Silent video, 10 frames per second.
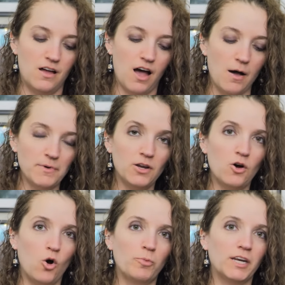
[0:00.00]
I'm gonna
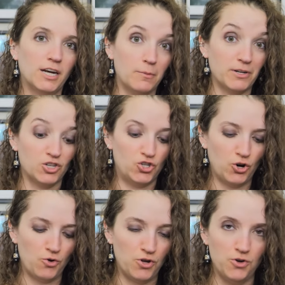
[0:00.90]
open it up and
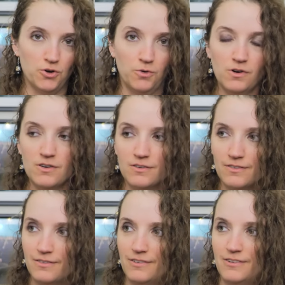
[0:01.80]
show you,
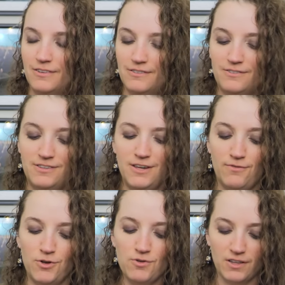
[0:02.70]
see
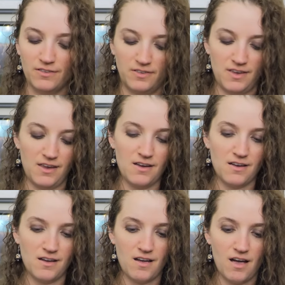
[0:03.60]
if you can see.
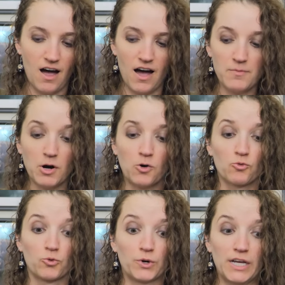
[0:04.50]
I'm
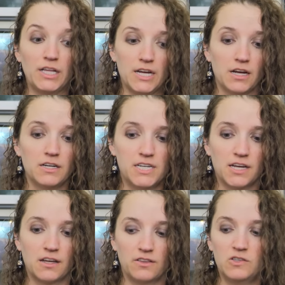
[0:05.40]
really
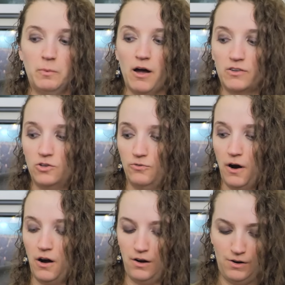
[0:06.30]
digging this box so
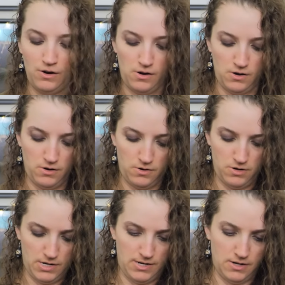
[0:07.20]
far.
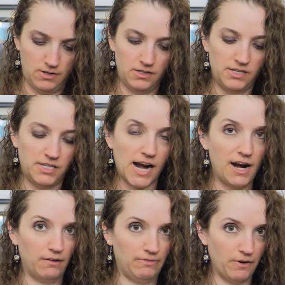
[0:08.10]

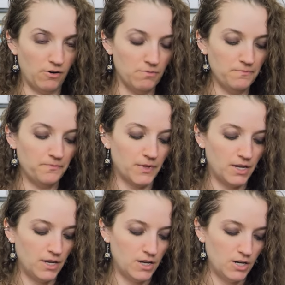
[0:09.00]
Styrofoam.
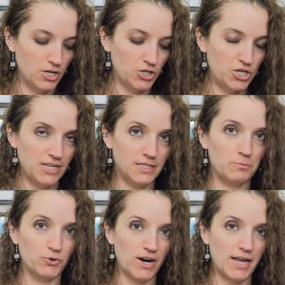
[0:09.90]
She is a
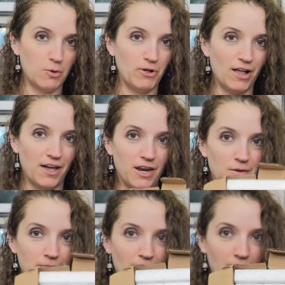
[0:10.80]
breakable
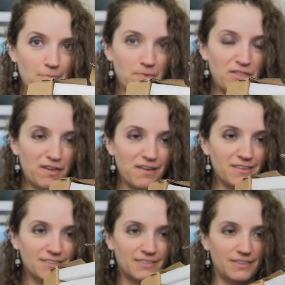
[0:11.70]
item,
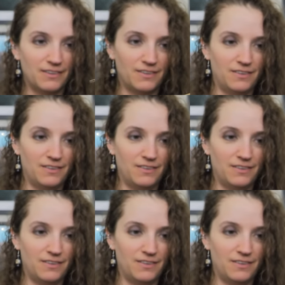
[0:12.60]
methinks.